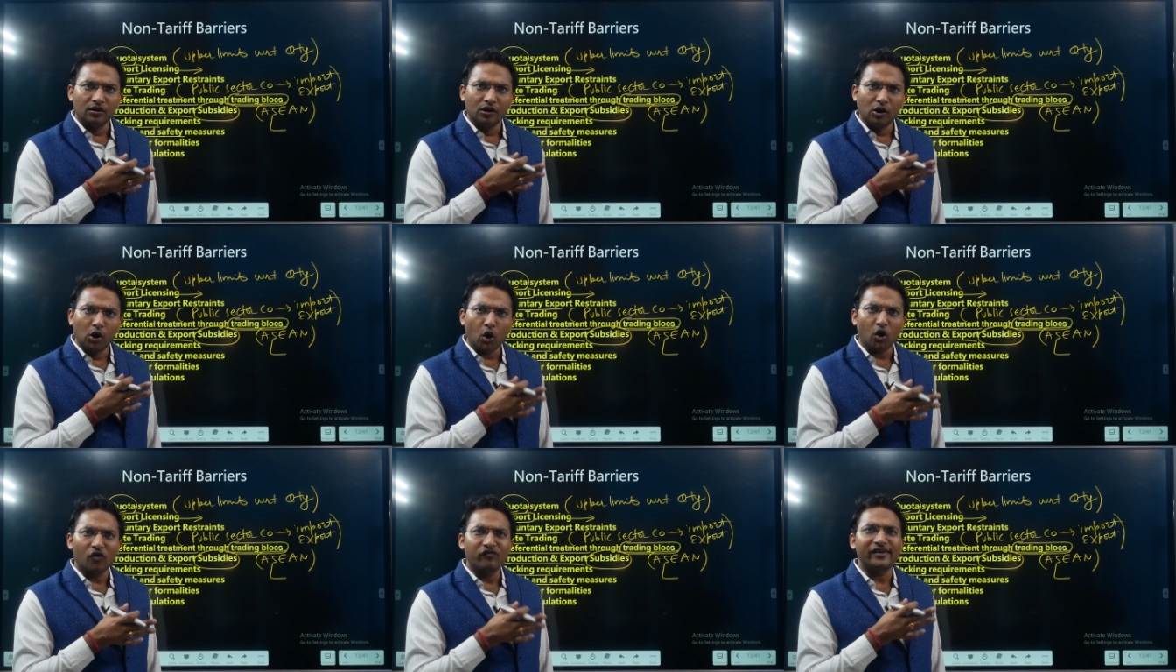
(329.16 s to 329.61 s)
a
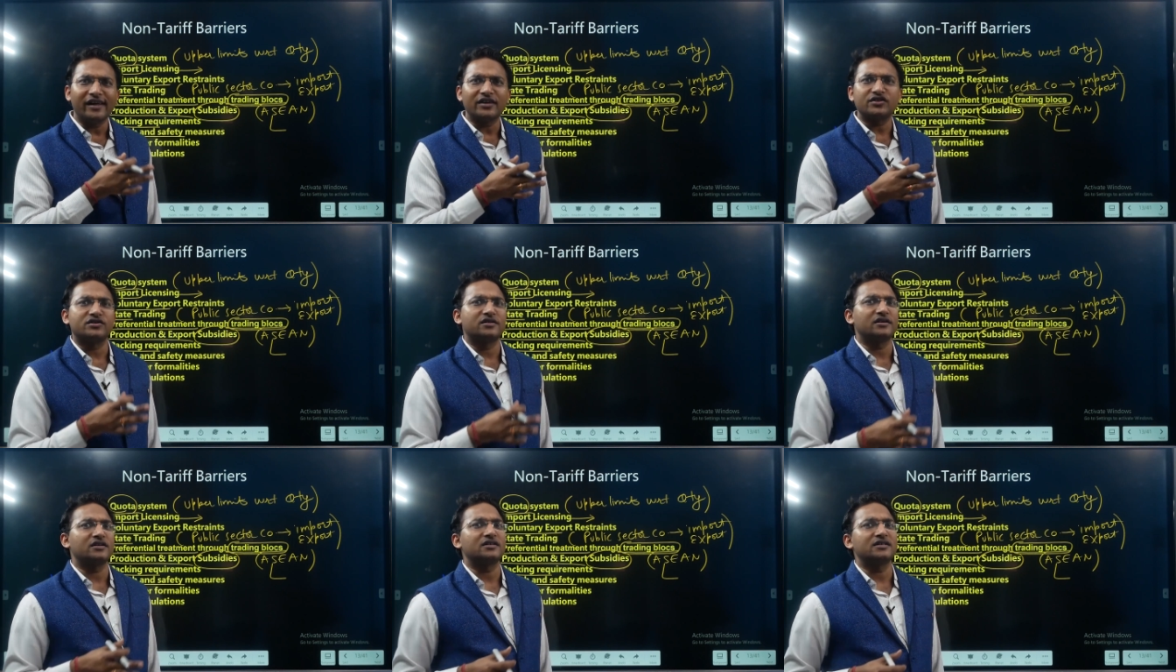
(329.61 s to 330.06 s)
lot of
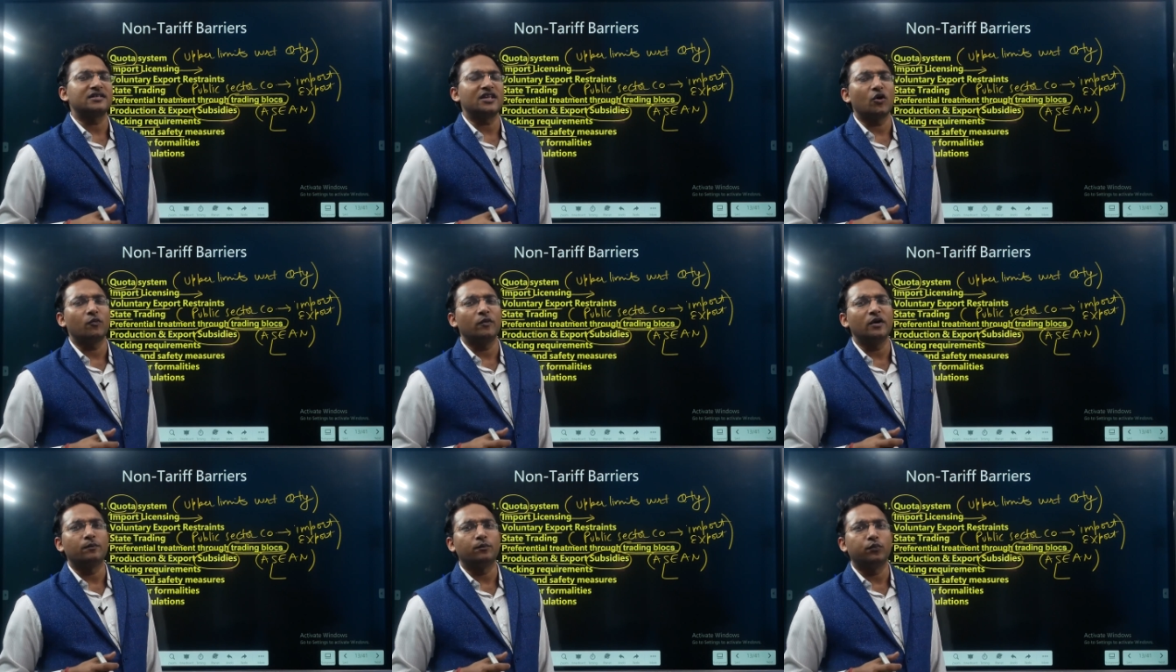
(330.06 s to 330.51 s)
restrictions
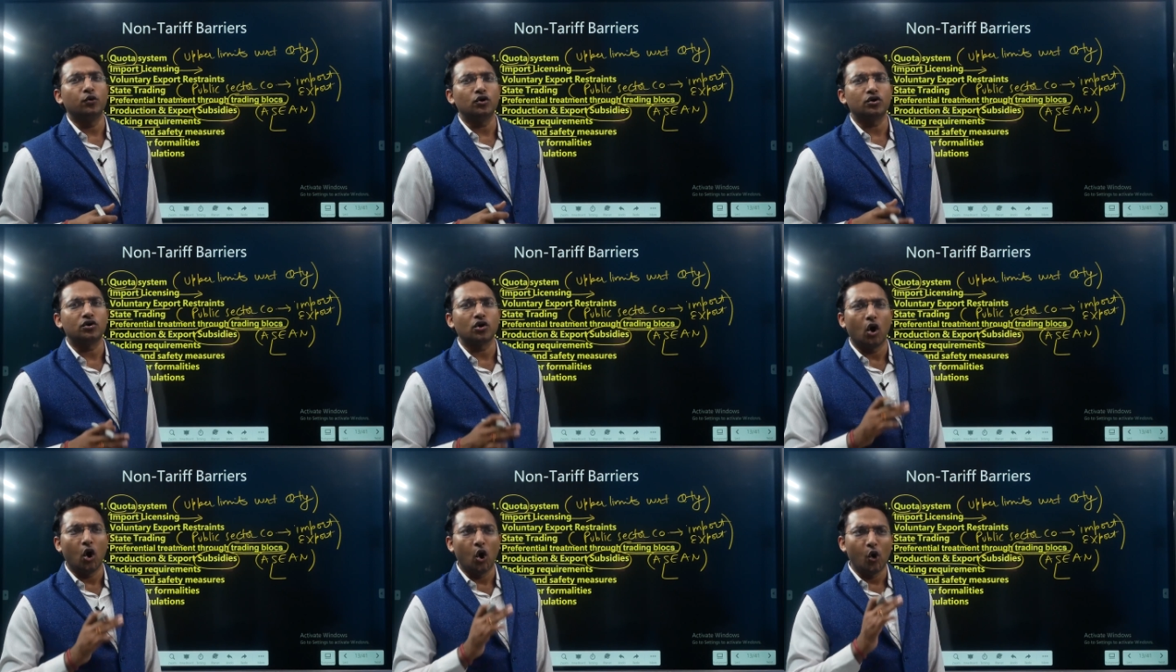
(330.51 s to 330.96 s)
have been
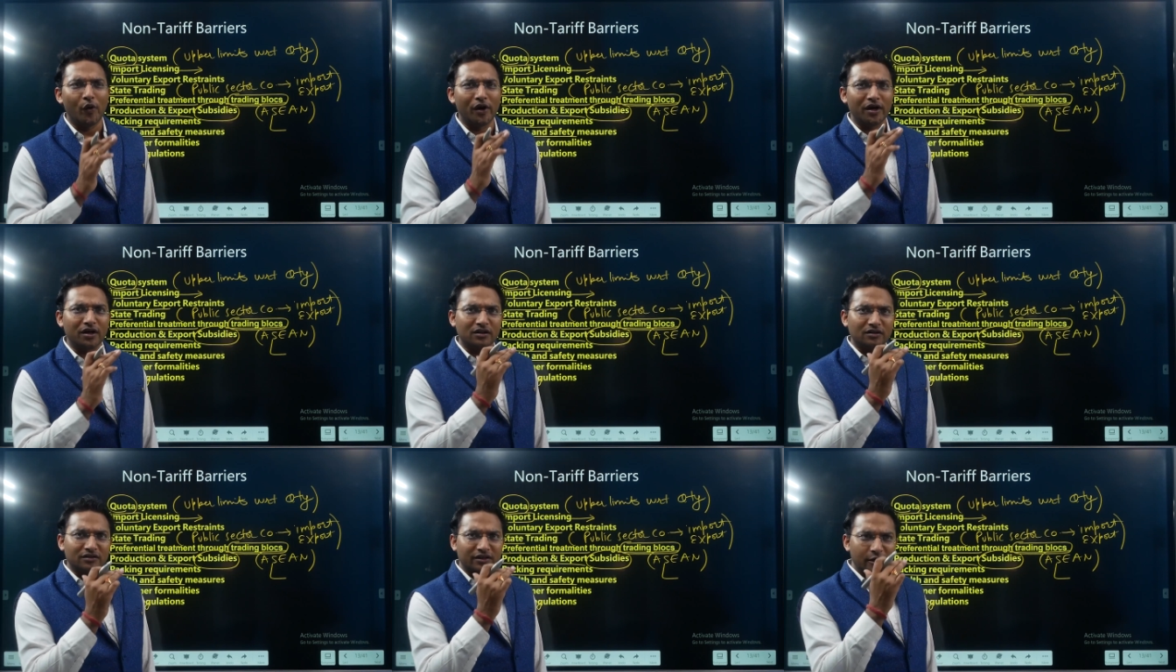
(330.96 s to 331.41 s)
put
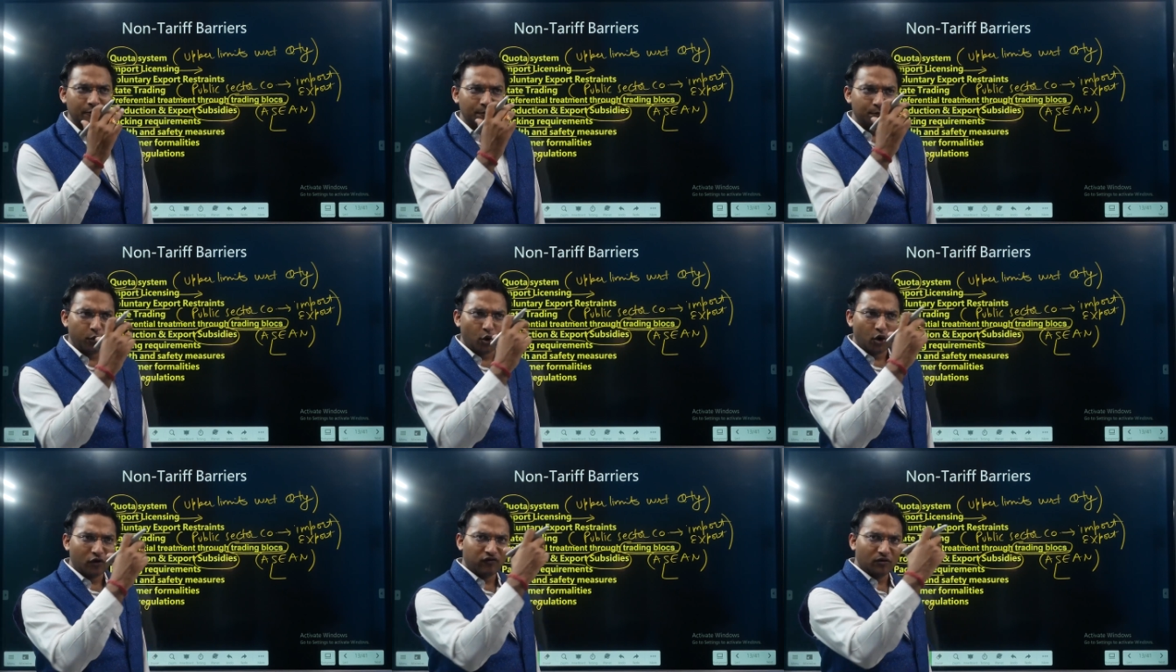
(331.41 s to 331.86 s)
over the
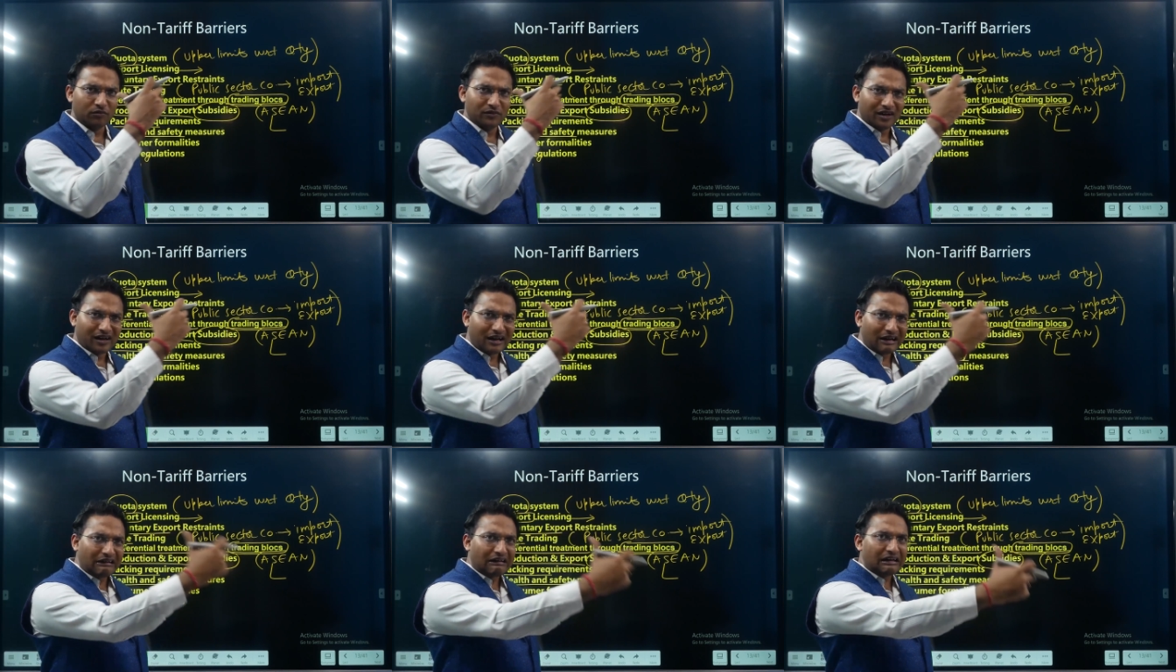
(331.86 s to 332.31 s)
import from
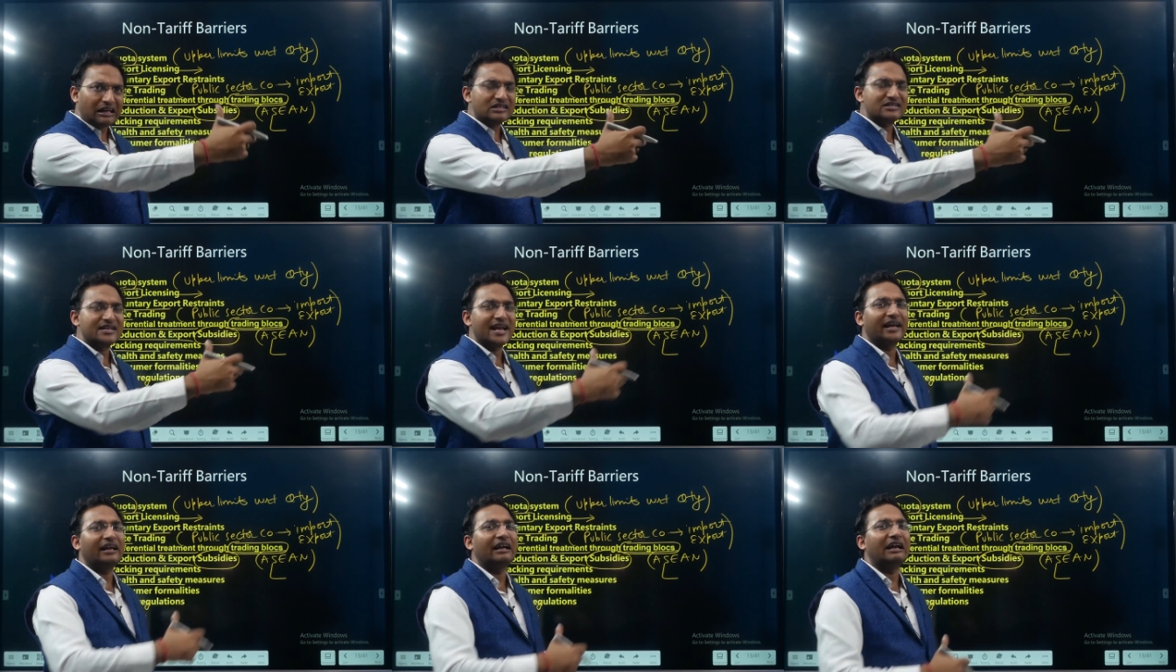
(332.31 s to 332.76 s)
the
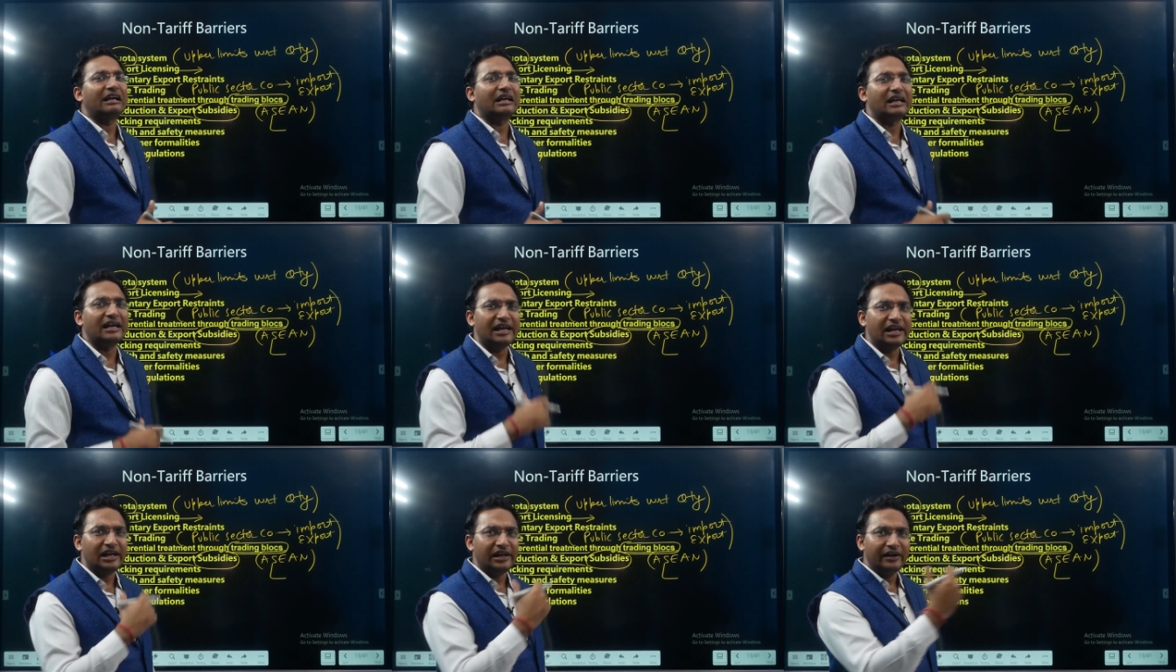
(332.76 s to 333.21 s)
countries like
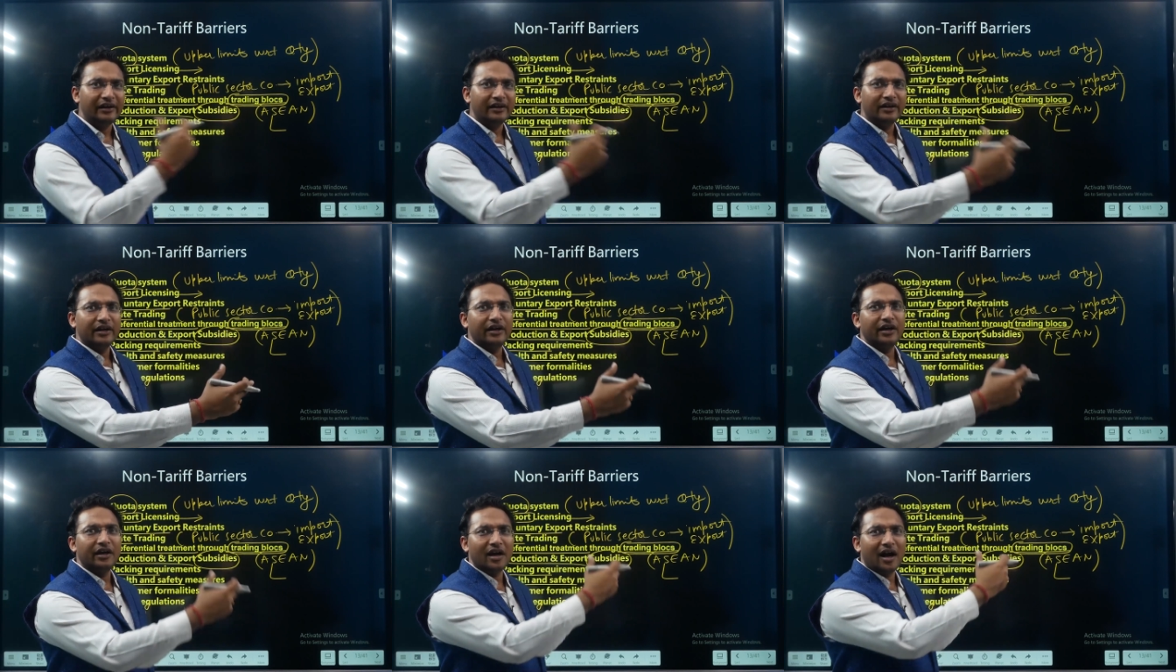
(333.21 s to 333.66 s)
Italy,
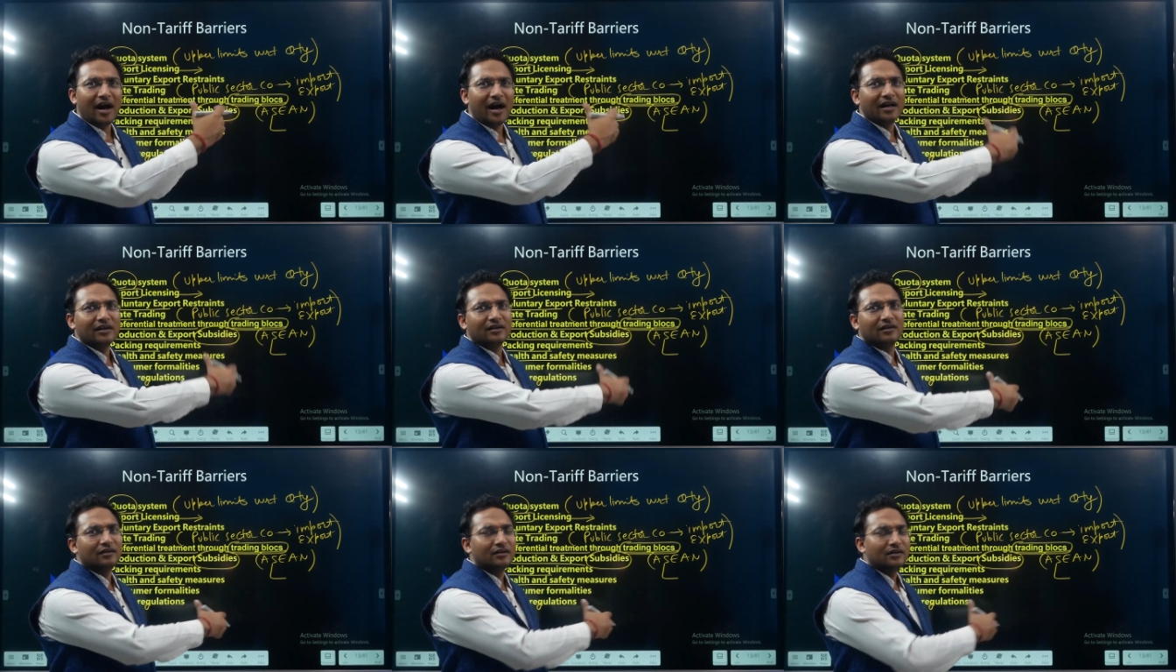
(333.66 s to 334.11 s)

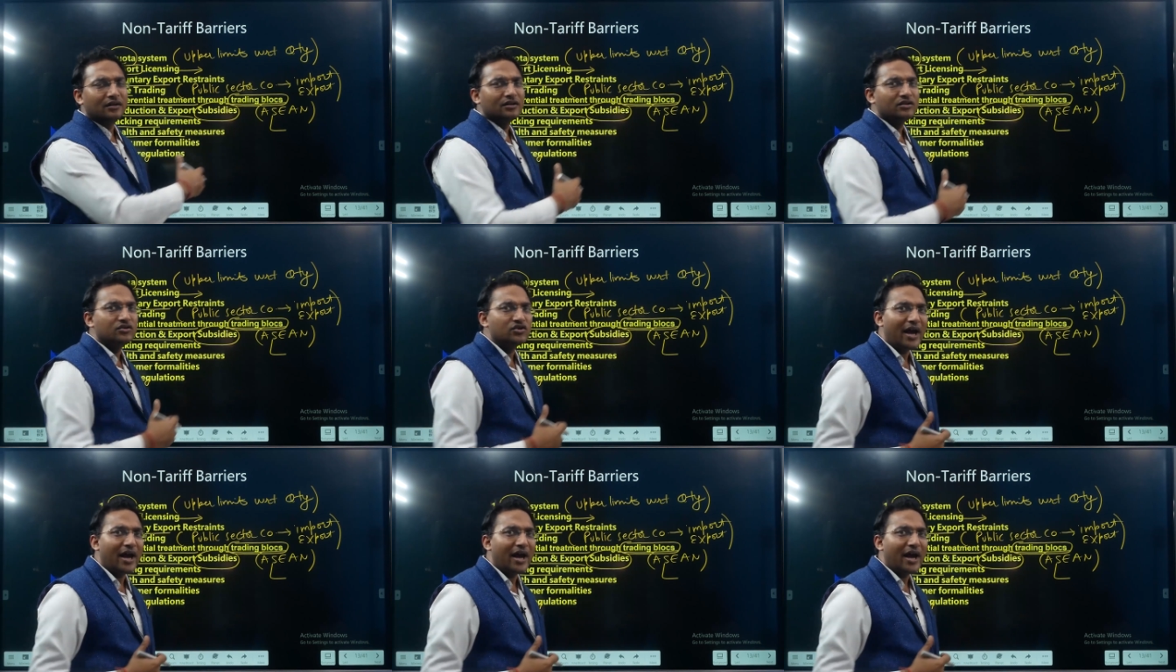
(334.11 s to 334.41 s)
Iran,